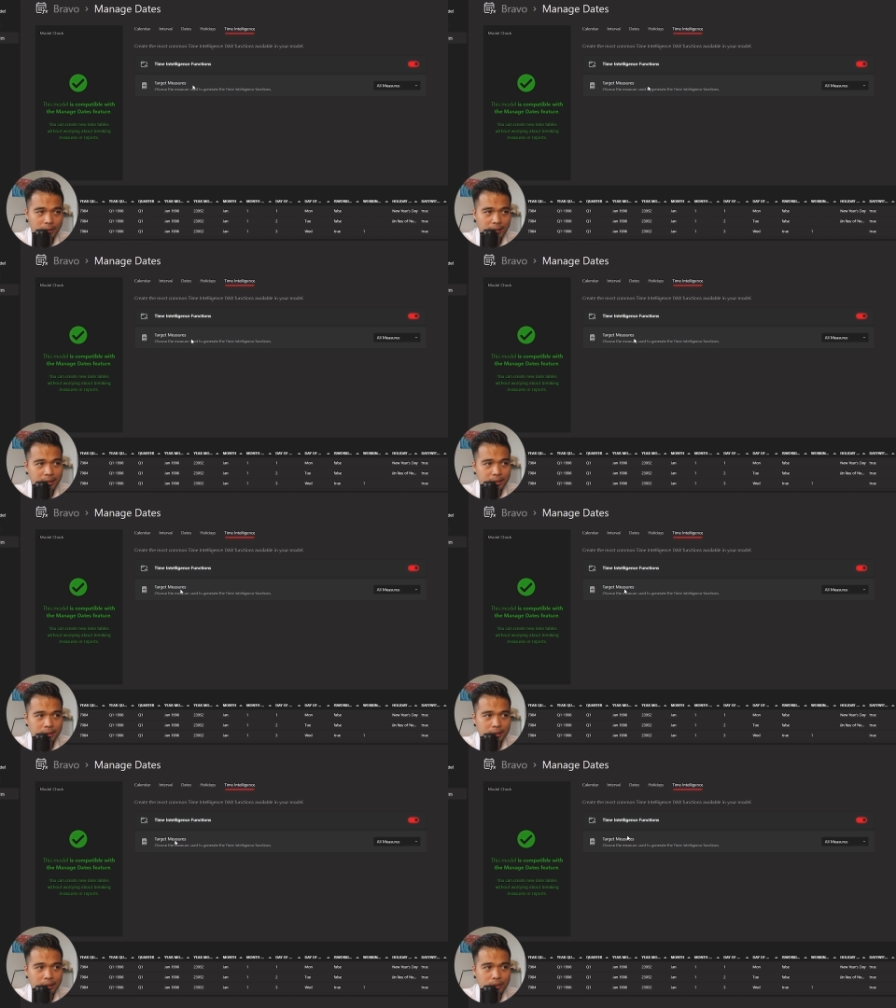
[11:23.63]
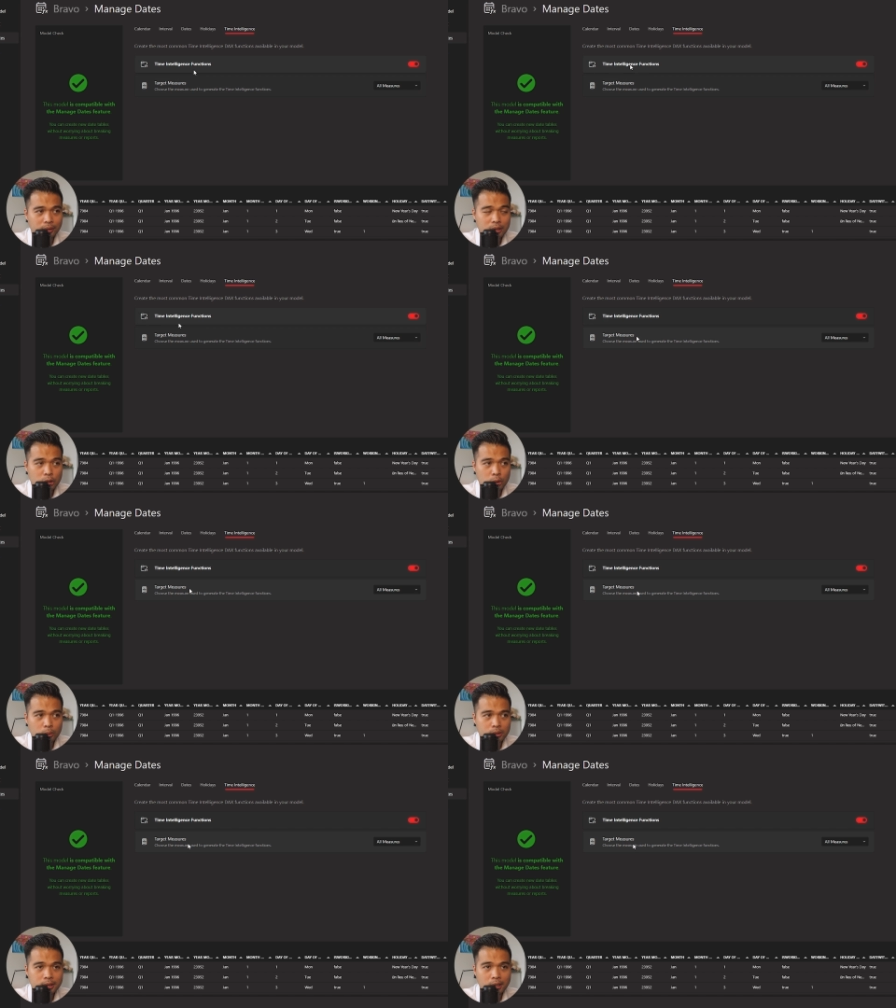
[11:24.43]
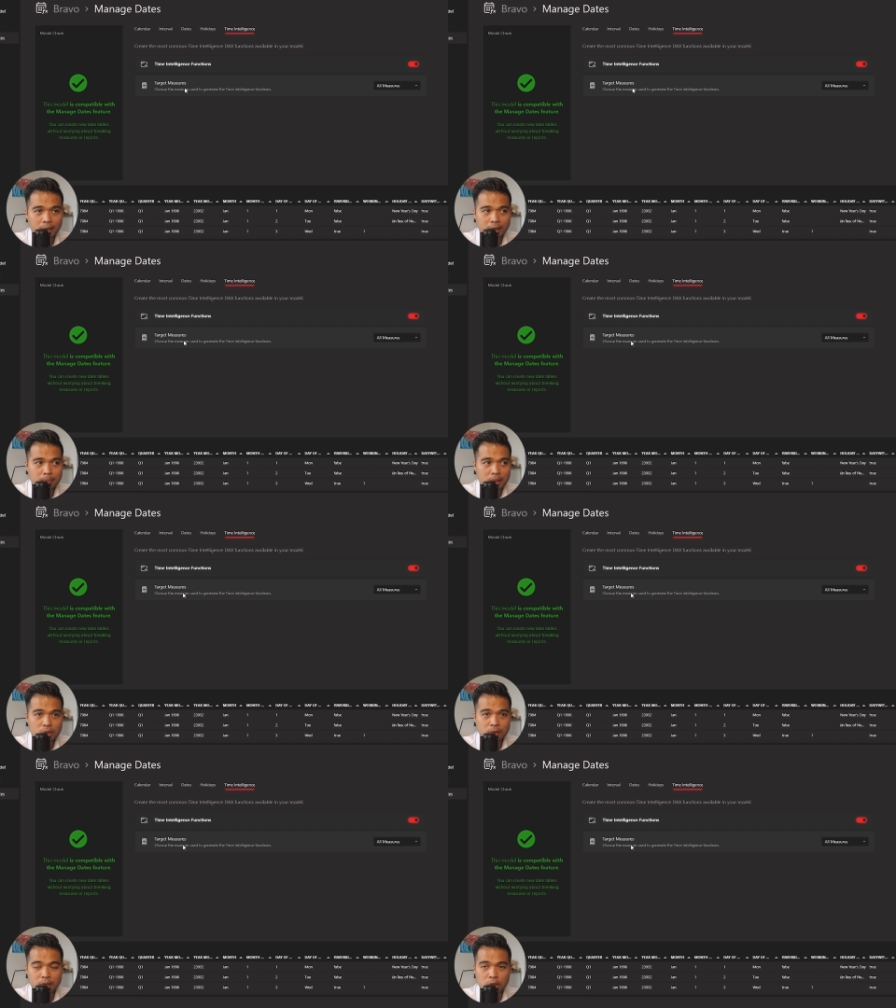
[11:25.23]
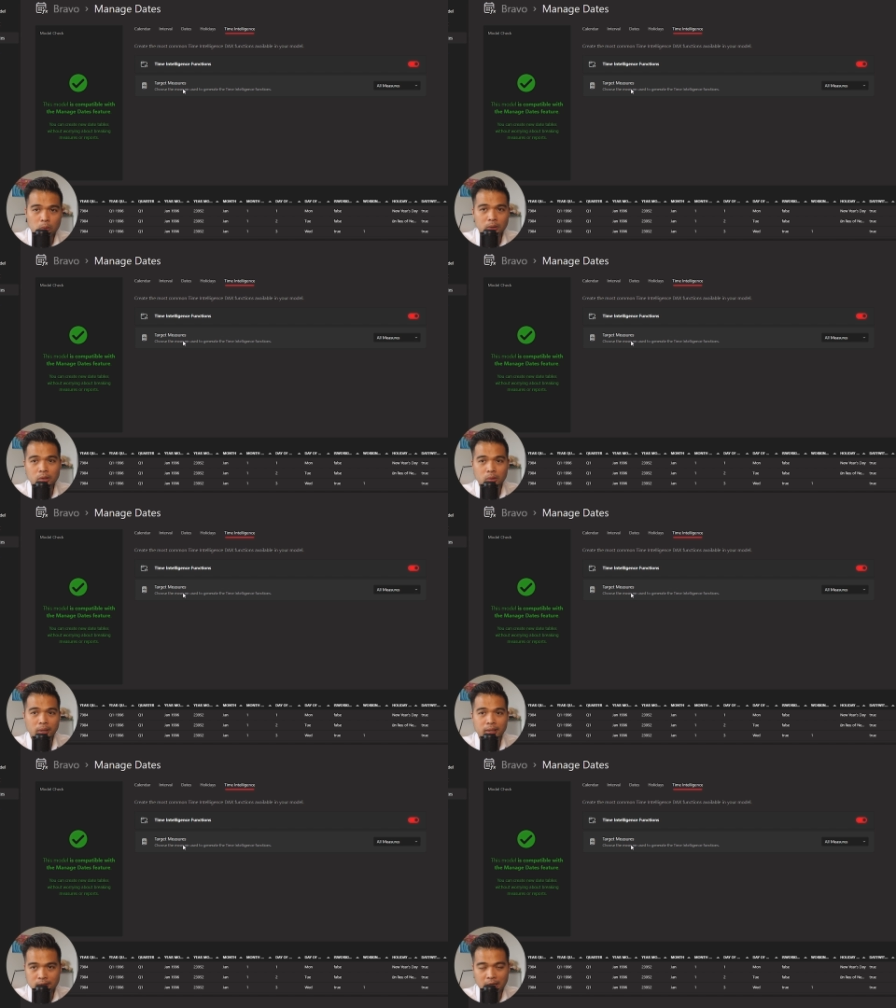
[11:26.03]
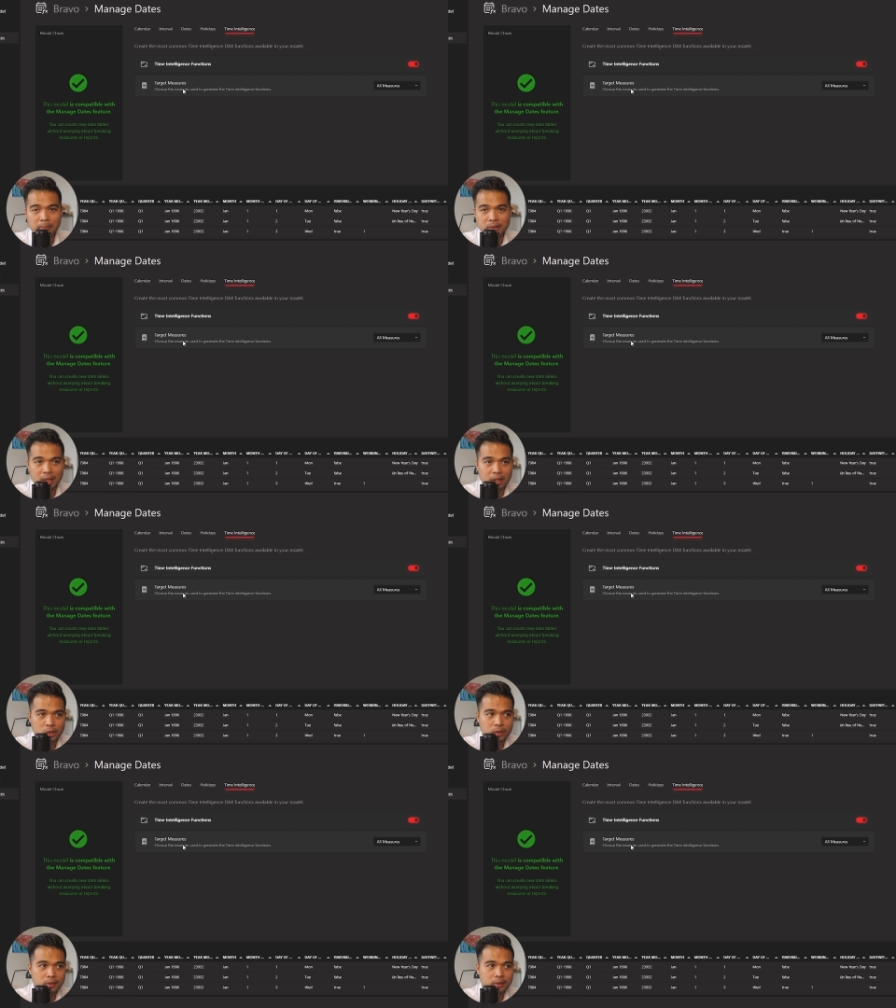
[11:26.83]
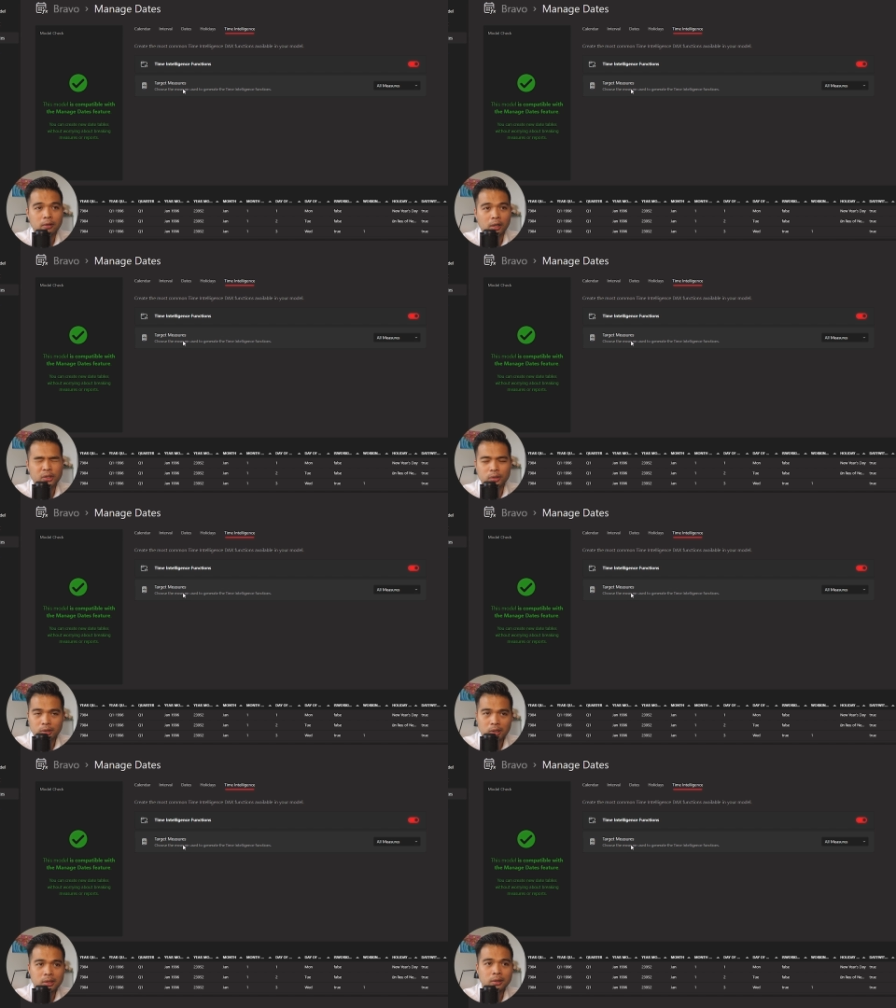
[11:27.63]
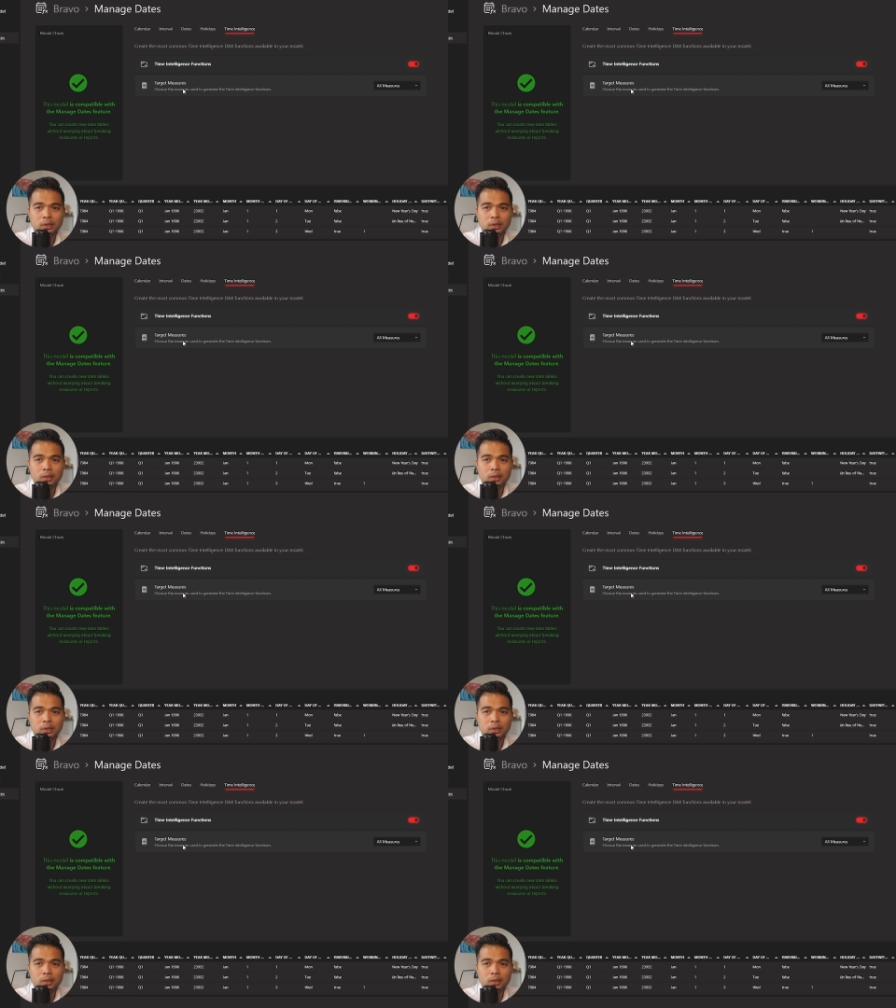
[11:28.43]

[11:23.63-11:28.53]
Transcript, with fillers: And uh, you can choose the target measures that you want to create the time intelligence functions on.